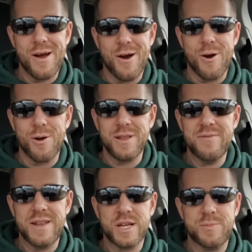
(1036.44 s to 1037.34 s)
Or her
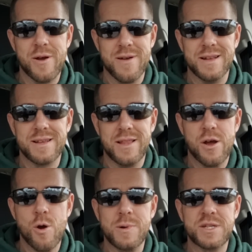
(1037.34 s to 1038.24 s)
lived experience.
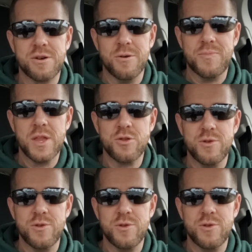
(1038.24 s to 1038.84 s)
Let her return.